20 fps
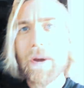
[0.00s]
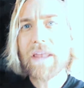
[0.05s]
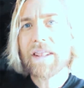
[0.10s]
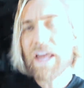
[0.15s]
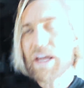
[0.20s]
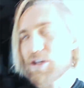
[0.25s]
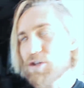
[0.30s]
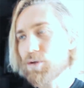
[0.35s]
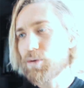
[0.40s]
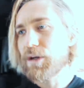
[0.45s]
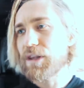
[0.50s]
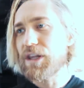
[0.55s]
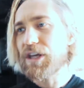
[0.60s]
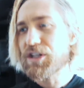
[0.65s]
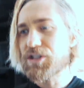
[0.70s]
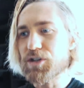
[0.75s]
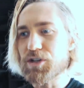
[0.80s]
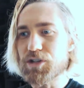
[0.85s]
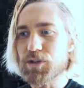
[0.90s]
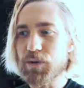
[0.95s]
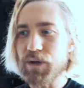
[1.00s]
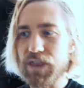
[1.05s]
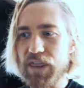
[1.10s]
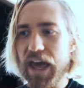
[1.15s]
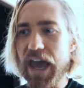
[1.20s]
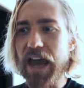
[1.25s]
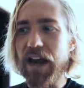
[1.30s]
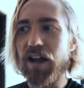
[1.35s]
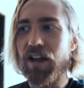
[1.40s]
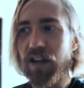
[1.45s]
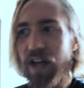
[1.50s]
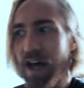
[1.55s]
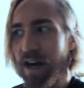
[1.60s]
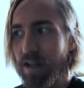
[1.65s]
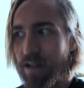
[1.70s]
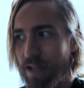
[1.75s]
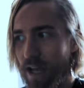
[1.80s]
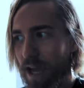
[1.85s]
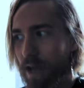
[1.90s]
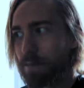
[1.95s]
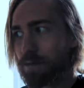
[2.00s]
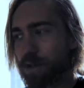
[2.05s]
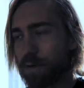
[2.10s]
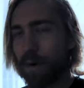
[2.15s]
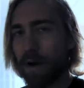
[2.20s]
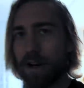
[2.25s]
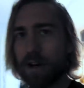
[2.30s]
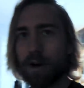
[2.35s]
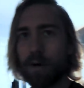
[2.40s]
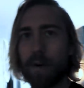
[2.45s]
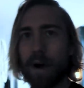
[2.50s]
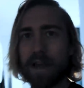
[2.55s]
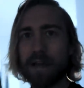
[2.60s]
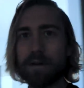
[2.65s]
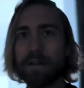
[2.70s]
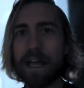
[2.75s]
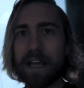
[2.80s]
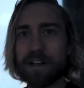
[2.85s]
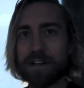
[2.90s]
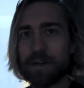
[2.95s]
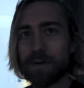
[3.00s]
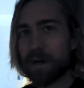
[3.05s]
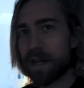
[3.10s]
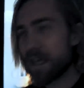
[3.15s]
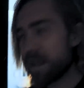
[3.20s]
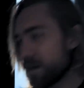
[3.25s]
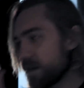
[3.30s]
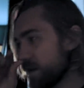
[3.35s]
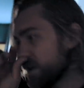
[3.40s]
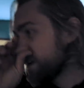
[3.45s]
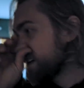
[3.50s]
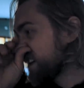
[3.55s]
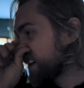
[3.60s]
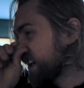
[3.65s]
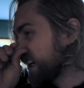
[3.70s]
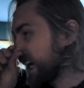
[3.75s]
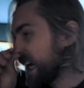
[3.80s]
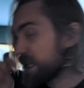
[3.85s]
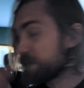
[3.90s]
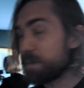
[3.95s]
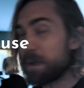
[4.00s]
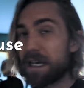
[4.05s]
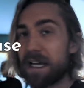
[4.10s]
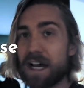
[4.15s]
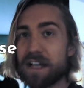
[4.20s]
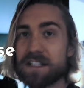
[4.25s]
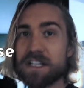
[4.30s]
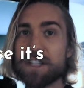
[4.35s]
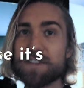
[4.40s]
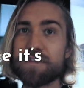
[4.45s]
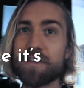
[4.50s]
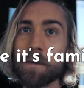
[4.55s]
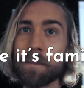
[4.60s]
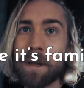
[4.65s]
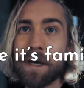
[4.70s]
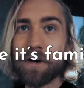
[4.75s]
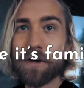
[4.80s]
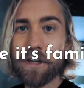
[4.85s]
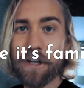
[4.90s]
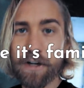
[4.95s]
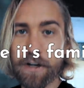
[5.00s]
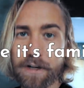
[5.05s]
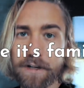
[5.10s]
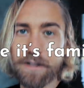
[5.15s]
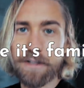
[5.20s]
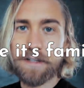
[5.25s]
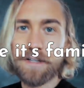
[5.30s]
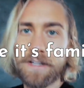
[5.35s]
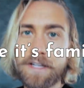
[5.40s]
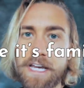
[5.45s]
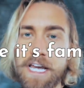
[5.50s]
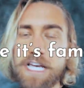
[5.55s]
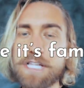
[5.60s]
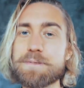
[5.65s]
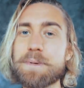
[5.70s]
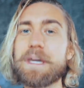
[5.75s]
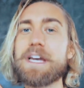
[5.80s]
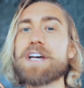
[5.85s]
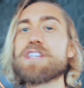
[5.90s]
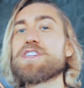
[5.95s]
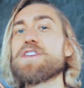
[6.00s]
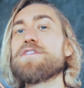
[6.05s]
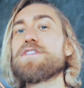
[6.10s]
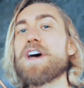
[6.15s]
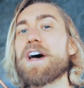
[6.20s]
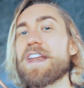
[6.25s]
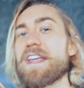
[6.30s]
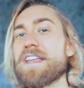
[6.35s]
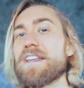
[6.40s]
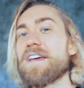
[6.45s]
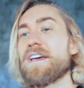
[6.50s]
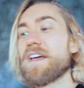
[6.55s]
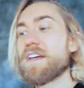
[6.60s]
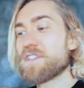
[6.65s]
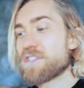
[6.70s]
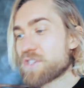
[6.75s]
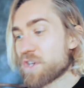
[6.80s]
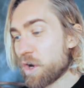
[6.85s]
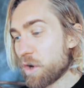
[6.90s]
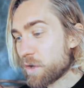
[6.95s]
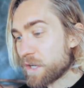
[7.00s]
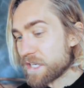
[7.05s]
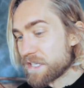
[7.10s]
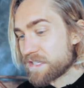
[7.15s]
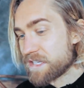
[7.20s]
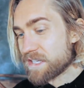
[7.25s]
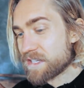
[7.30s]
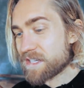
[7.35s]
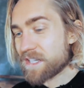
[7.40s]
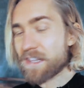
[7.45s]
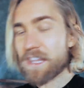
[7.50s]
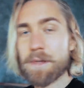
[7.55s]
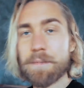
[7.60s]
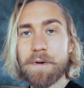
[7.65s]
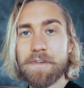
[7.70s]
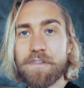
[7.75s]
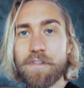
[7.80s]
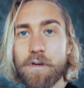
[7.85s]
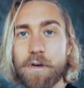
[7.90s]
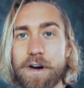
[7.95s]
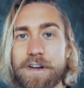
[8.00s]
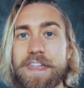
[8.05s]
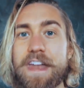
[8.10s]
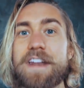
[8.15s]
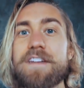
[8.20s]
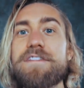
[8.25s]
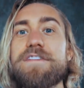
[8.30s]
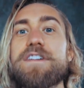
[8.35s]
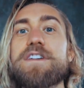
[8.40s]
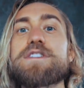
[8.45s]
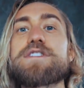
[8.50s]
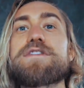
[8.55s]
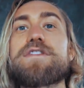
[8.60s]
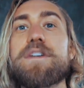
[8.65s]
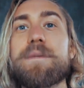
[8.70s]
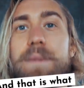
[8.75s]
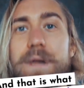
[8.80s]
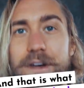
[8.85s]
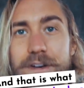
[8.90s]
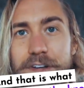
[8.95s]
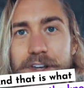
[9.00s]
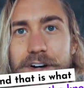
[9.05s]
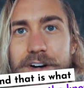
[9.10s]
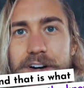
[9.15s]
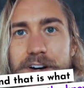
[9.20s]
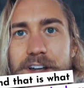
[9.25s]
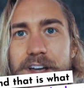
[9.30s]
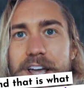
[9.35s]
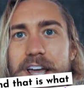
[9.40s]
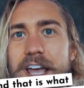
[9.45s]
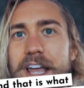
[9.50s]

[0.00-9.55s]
I like doing this or doing that? A lot of times, you want to know why you like doing it? It's because it's familiar. It's because you've done it so consistently before that it feels familiar.